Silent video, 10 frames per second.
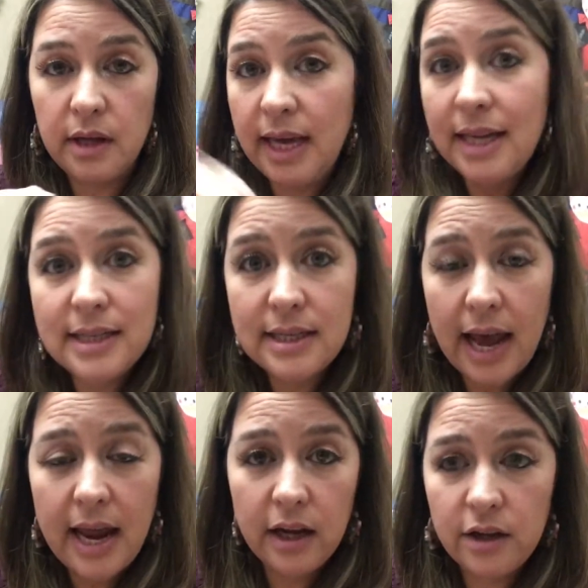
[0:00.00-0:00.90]

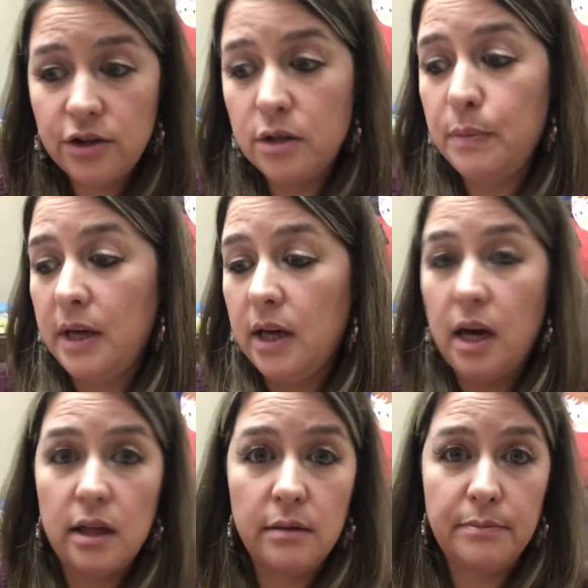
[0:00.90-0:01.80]
Inside, it could just be
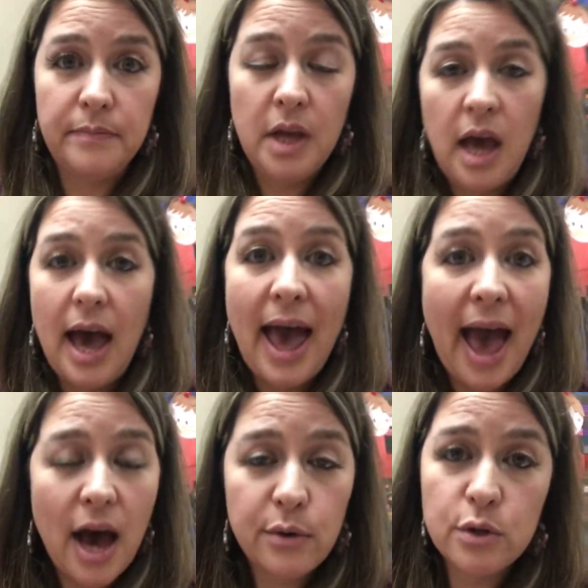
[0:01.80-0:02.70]
a
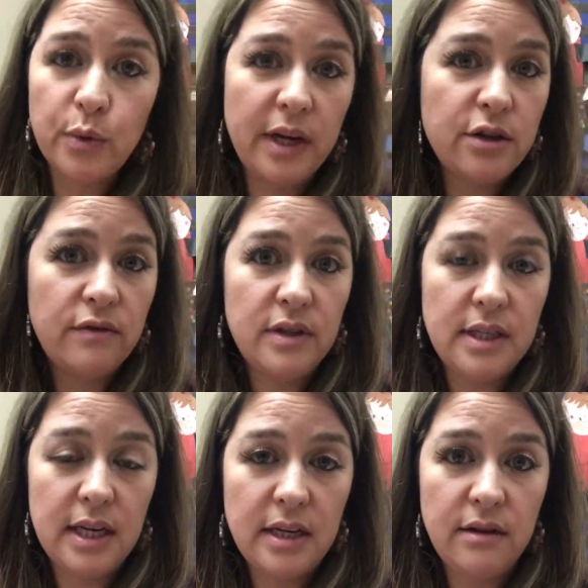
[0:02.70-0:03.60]
house where each of us
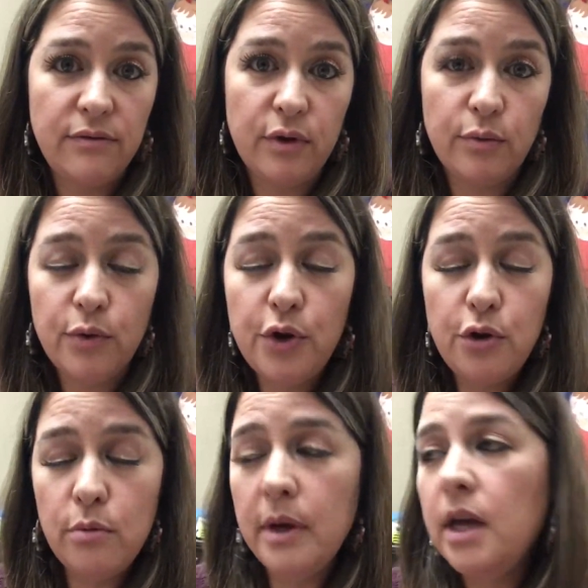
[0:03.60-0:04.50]
did a different
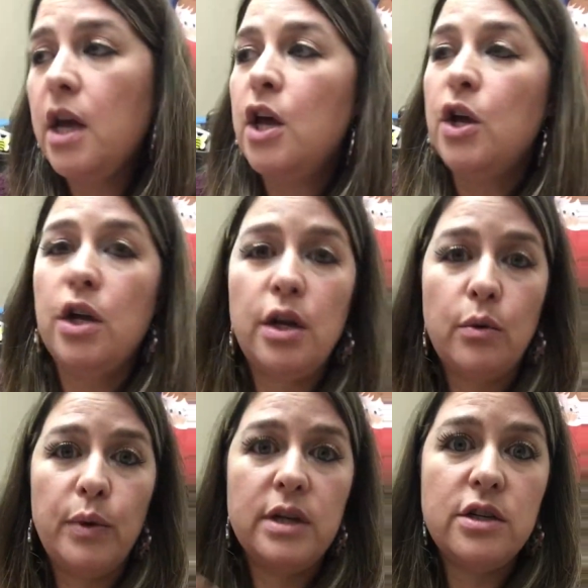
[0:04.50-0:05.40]
room. You know,
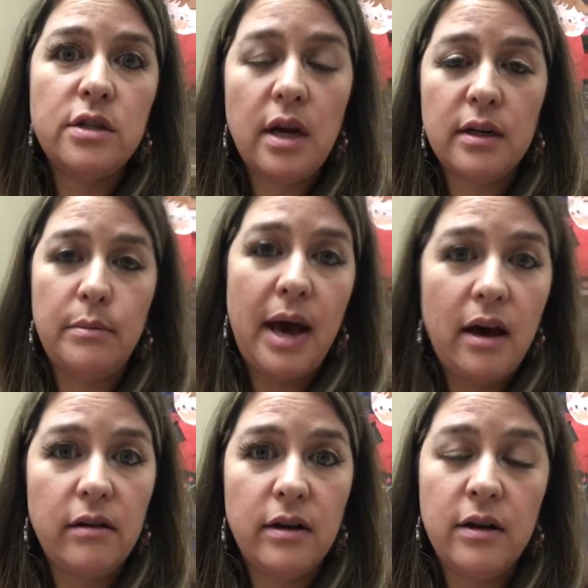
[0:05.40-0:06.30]
we just talked
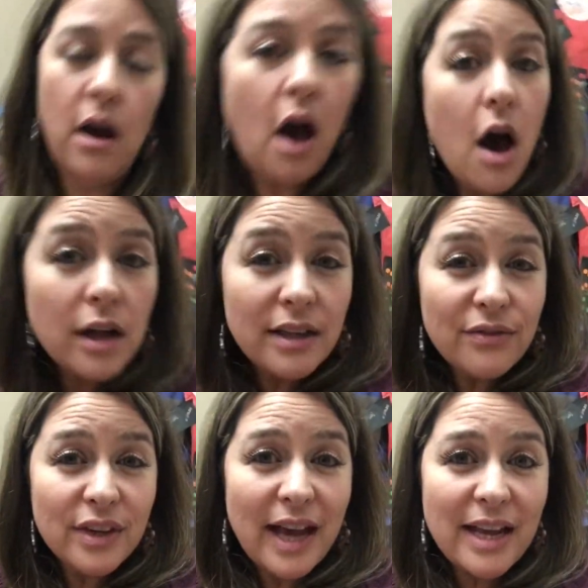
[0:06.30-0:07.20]
about all
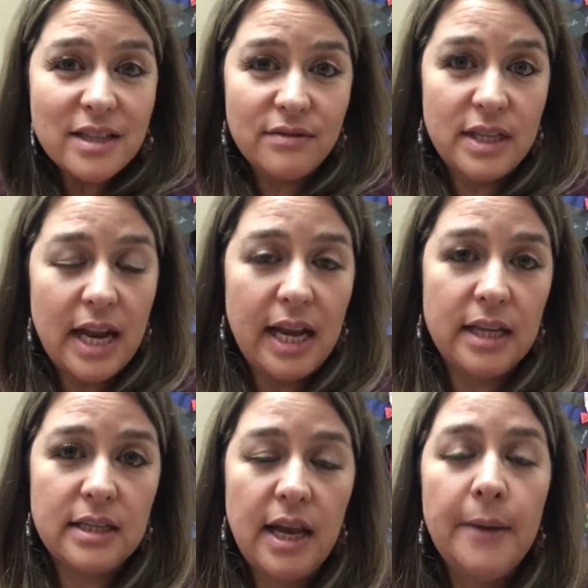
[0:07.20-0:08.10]
different kinds of
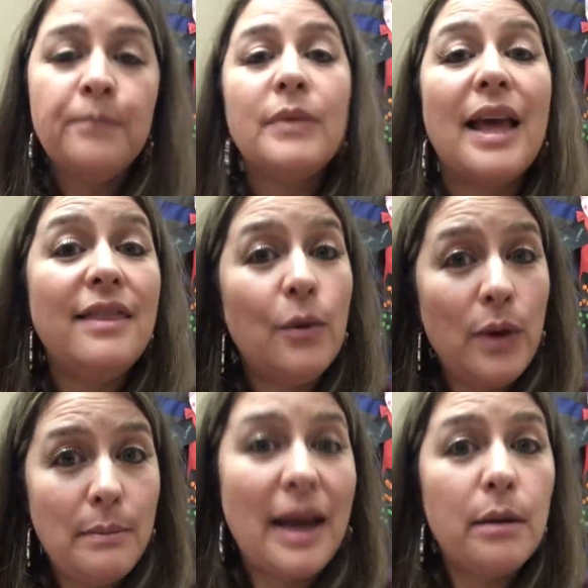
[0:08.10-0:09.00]
settings, and then
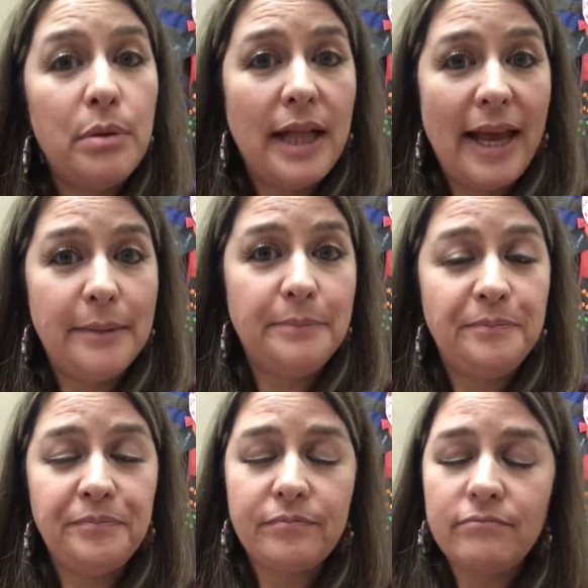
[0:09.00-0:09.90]
we made a plan.
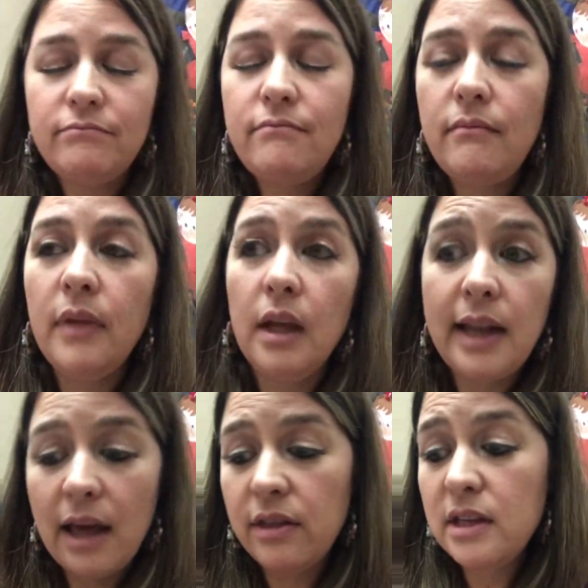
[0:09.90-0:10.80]

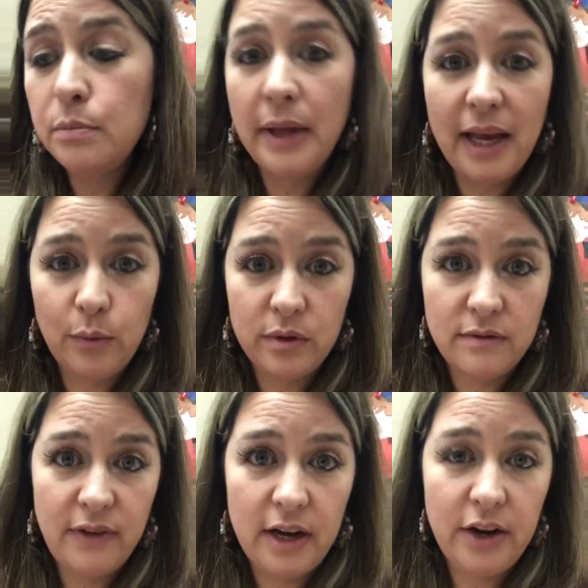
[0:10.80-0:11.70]
Now, this plan was
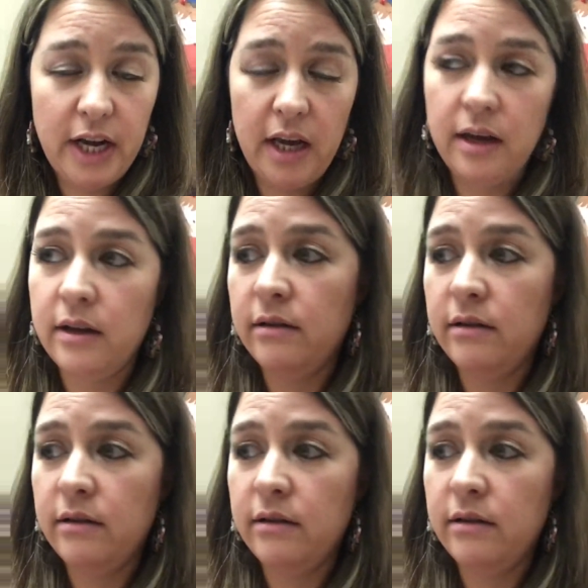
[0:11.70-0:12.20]
very,